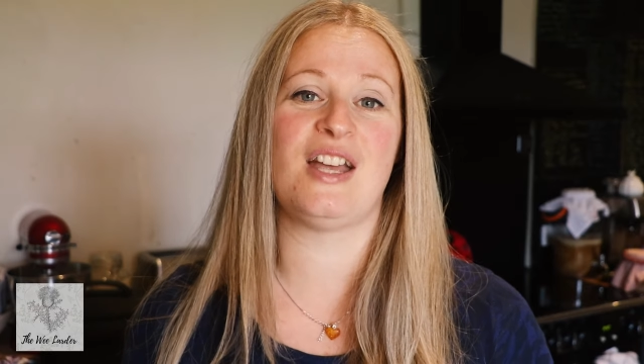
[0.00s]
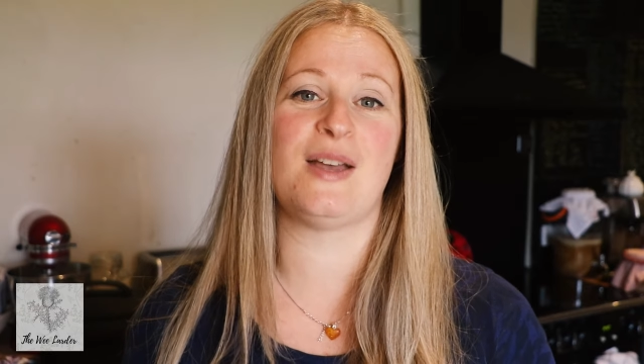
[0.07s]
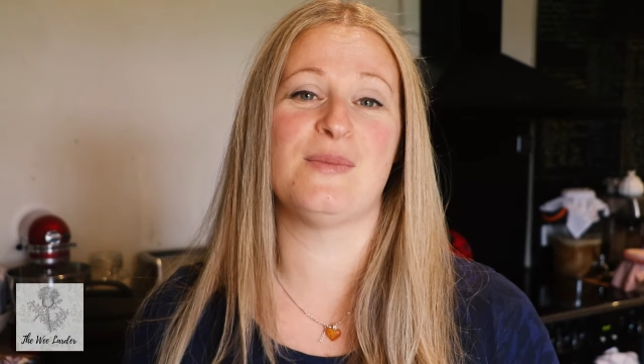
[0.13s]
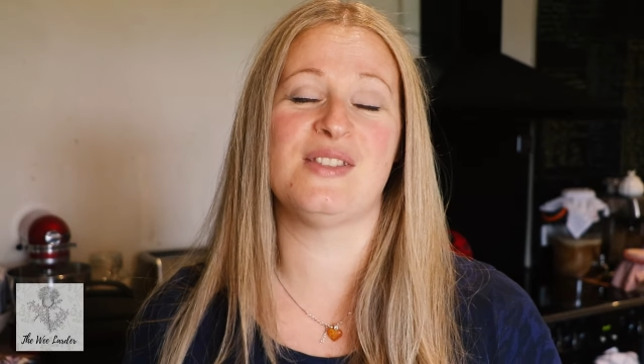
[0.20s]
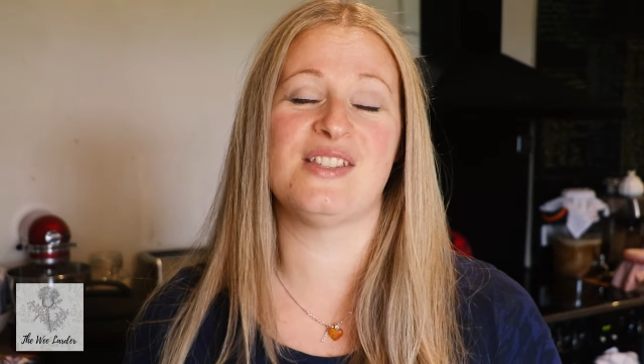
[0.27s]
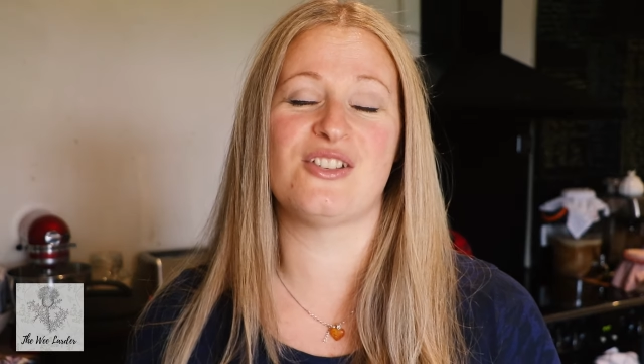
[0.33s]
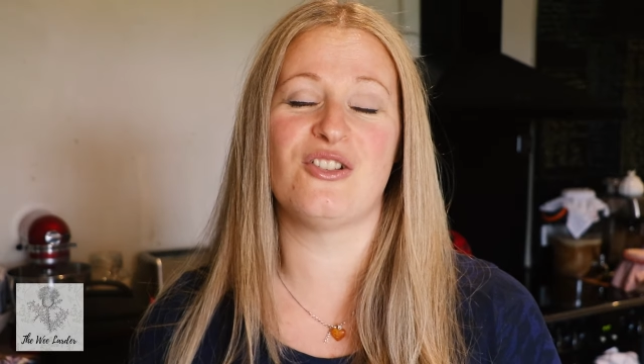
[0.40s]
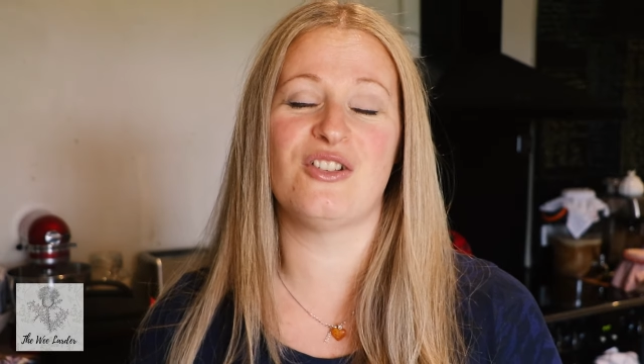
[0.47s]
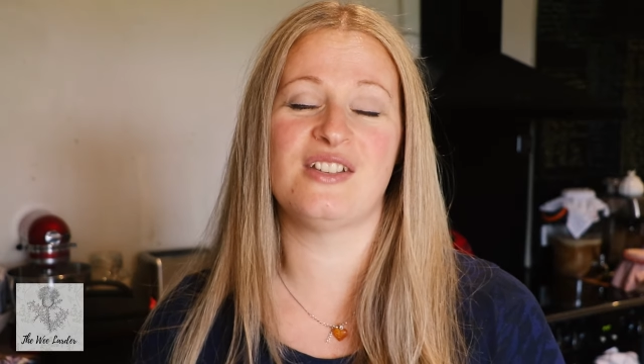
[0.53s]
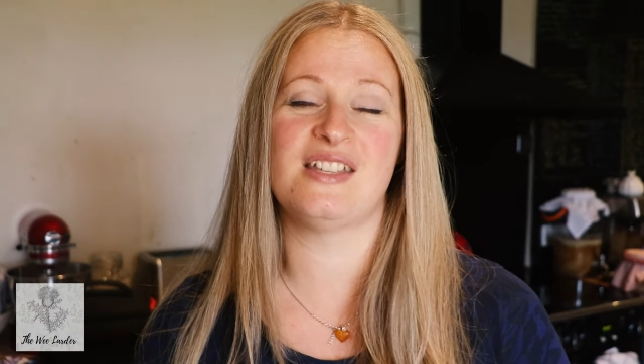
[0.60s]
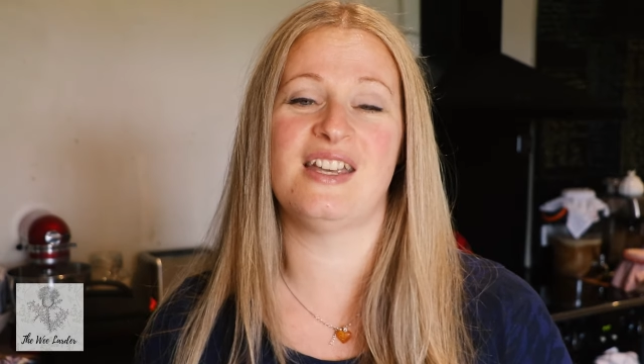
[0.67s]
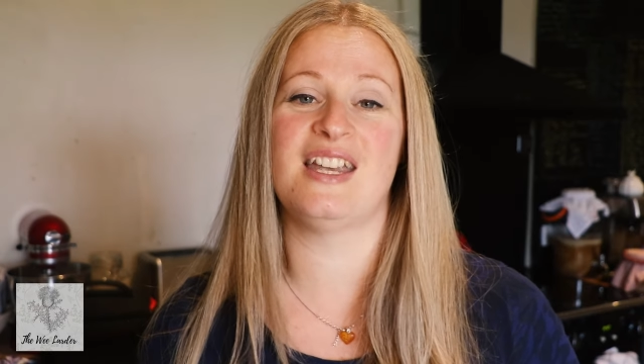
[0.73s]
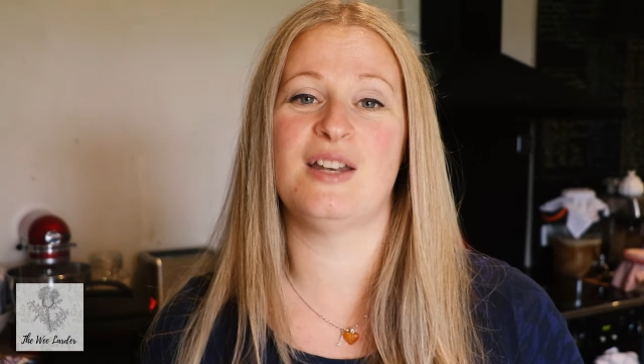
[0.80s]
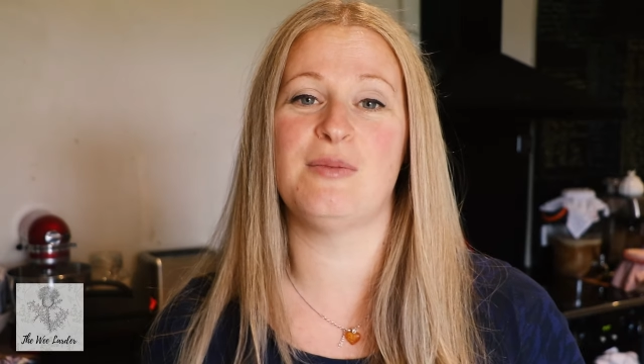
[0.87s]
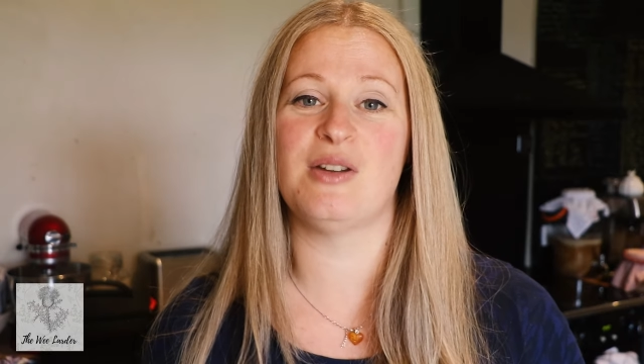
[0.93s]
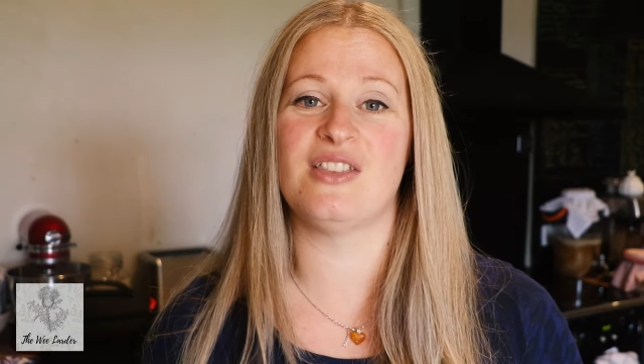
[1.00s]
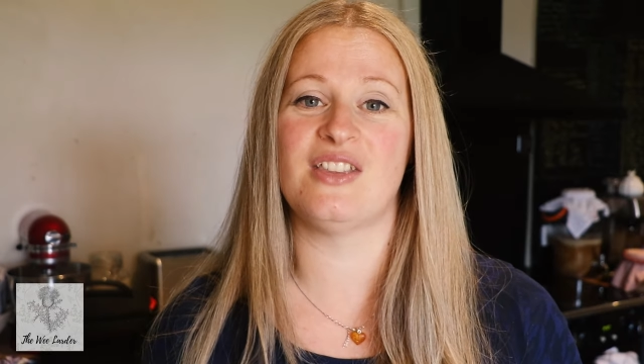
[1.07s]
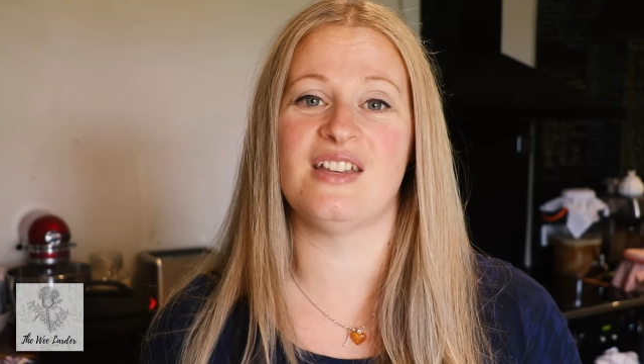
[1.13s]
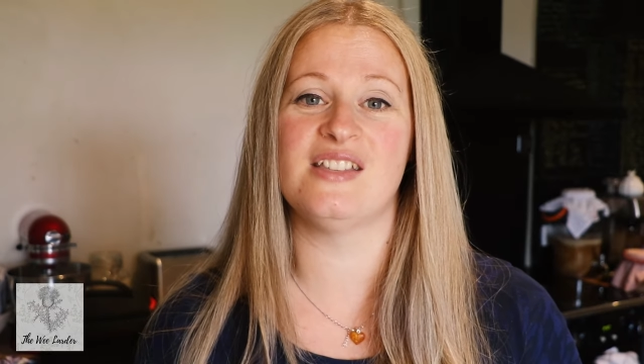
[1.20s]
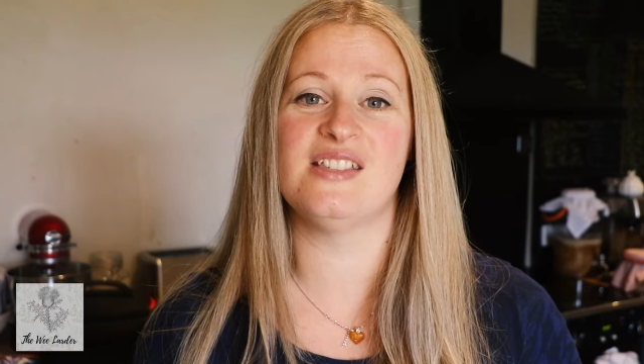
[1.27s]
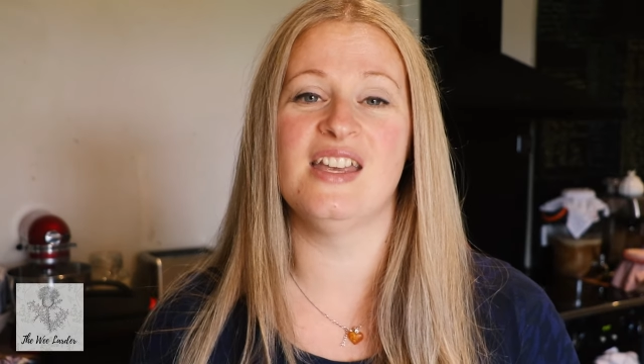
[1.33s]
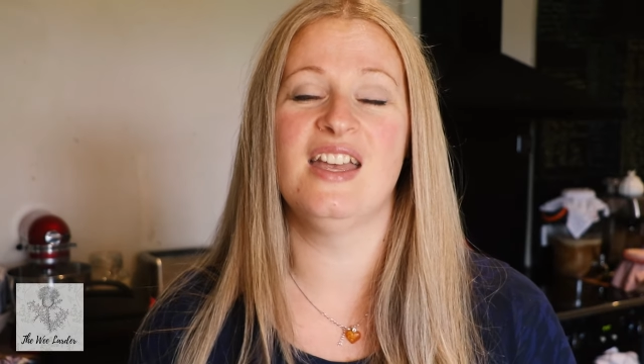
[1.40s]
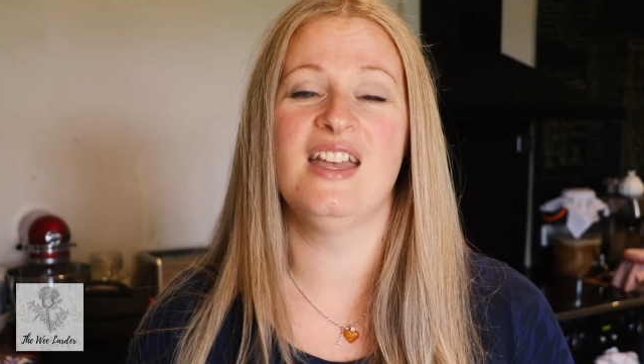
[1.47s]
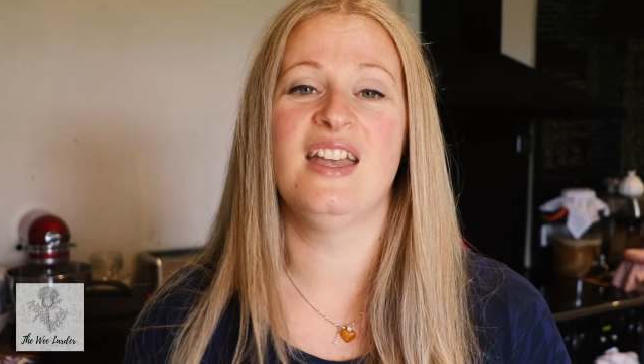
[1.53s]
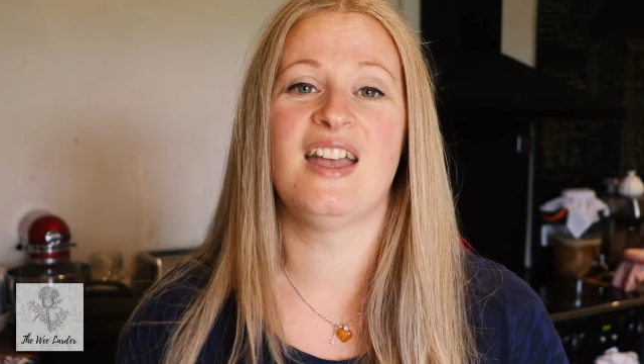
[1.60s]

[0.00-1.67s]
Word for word: I'm so excited about this.